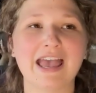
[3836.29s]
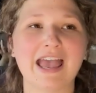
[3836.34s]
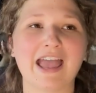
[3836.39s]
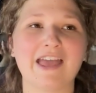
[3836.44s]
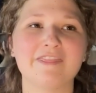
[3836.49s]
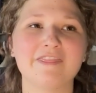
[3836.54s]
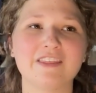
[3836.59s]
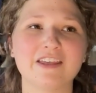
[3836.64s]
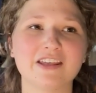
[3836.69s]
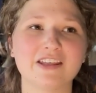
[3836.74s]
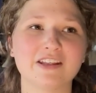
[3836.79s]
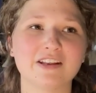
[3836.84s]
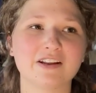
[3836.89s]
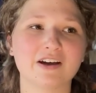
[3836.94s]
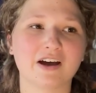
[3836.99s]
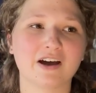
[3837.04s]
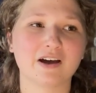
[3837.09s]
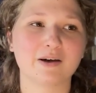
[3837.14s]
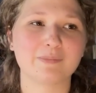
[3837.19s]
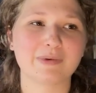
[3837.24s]
And then
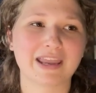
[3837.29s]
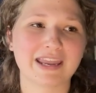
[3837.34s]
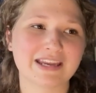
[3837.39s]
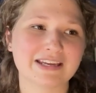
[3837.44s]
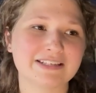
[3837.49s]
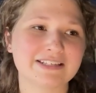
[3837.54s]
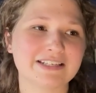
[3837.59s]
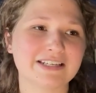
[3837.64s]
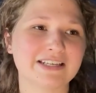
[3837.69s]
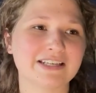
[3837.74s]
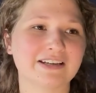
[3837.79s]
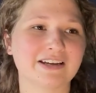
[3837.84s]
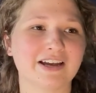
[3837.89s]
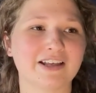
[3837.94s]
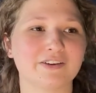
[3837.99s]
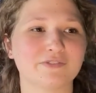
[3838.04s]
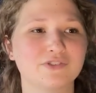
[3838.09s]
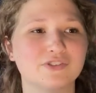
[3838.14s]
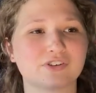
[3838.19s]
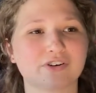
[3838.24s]
um, Andie
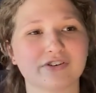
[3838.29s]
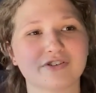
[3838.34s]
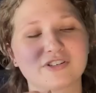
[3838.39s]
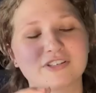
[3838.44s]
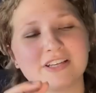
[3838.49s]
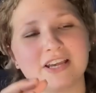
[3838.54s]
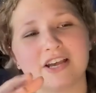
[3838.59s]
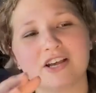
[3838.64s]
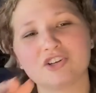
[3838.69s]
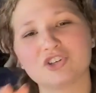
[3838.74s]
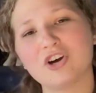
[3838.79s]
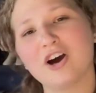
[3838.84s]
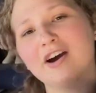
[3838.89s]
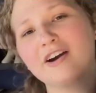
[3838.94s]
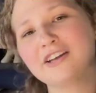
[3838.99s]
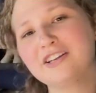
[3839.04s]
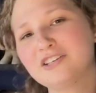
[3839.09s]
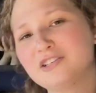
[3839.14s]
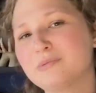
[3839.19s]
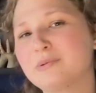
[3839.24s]
kind of starts
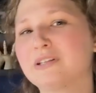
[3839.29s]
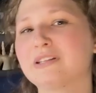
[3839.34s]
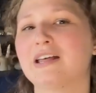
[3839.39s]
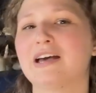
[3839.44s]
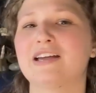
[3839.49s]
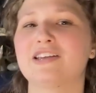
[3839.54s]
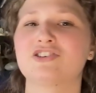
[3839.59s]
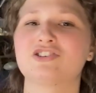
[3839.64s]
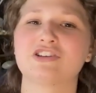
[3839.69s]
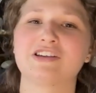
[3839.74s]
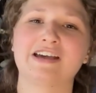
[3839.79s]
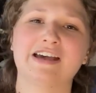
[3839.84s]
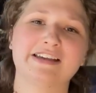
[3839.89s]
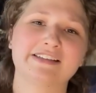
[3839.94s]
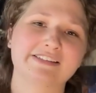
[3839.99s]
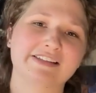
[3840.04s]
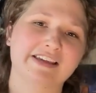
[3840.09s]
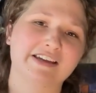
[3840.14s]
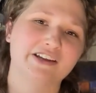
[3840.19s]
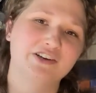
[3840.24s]
talking to Elijah
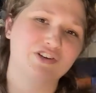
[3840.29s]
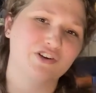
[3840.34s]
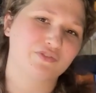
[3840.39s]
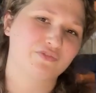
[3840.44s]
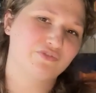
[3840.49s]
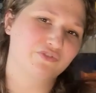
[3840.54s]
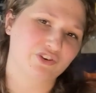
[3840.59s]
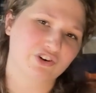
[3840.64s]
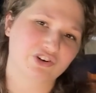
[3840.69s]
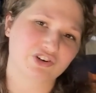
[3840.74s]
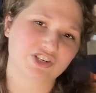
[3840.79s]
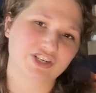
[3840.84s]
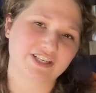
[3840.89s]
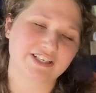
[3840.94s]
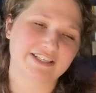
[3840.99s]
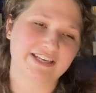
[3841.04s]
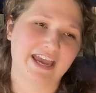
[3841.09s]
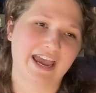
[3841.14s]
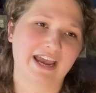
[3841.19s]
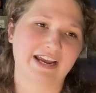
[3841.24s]
as like a diversion
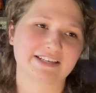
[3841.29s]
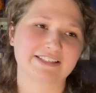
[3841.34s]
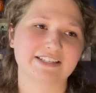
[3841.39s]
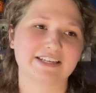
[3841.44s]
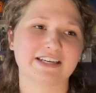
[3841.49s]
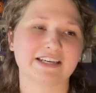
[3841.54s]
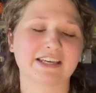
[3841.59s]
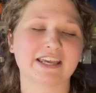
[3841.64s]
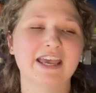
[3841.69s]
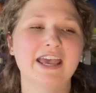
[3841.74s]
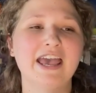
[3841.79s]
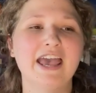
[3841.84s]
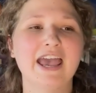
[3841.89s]
tactic.